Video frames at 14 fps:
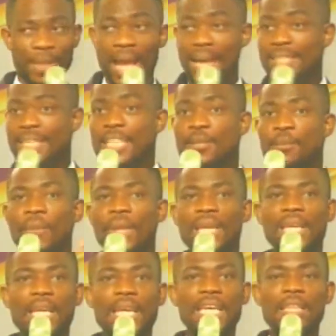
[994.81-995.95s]
And he says,
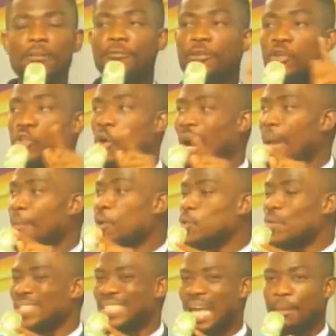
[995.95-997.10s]
In the future, I'm going to
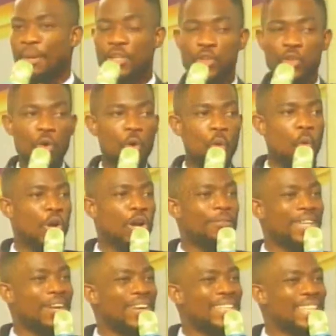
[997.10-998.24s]
establish one of the
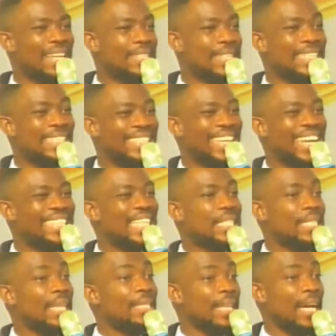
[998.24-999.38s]
greatest genetic
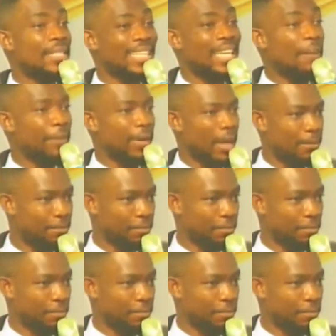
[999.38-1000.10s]
centers in Africa